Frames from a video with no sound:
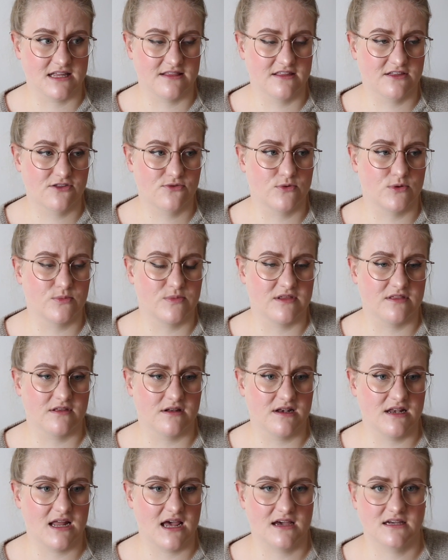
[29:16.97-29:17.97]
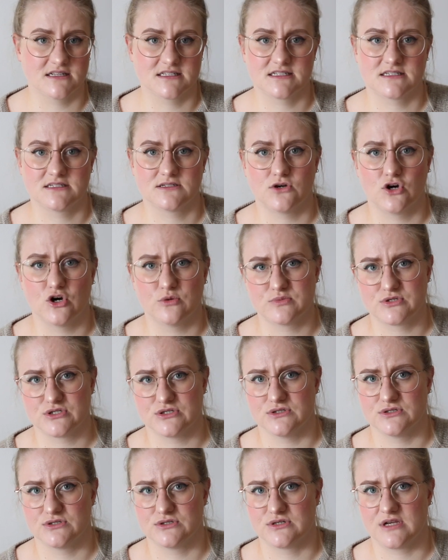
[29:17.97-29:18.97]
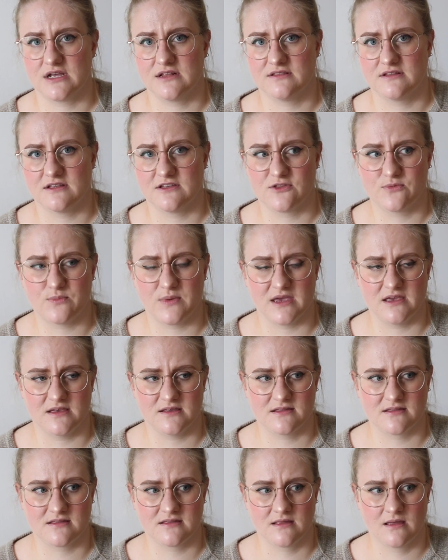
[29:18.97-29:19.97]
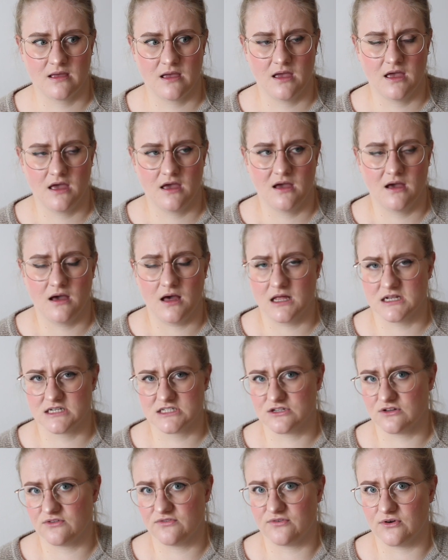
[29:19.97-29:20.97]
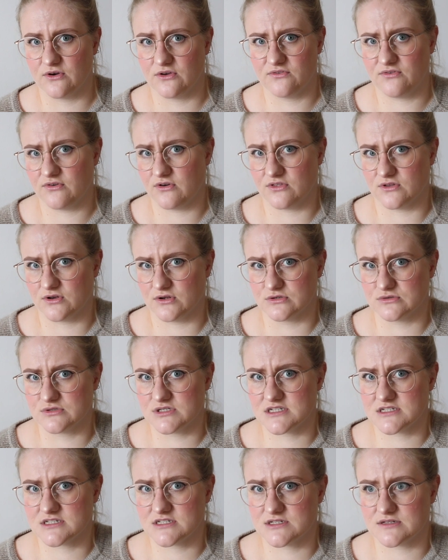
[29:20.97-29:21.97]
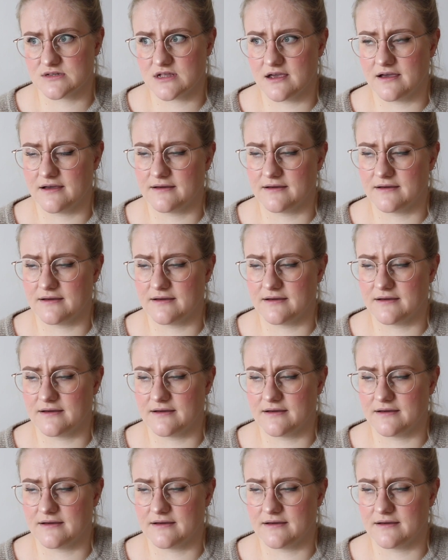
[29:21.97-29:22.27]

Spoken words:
And this will be the last option to get this base until further notice.